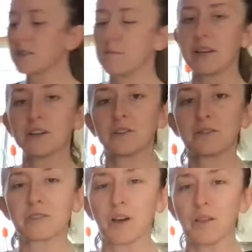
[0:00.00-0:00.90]

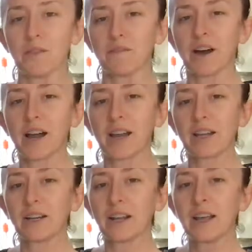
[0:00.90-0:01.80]
tomatoes on the
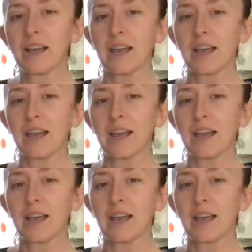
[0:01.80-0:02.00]
vine,